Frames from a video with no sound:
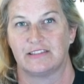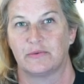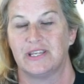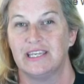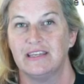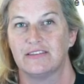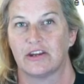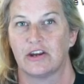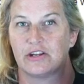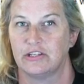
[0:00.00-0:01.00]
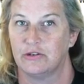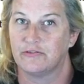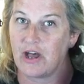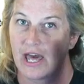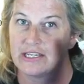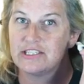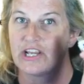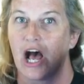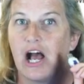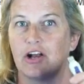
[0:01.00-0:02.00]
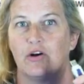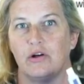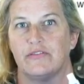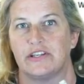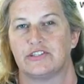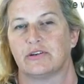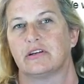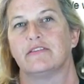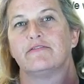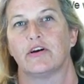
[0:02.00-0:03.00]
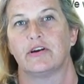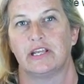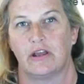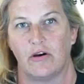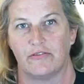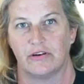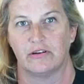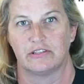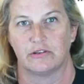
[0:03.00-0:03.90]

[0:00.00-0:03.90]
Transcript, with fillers: So either you've got a dongle that you're converting over,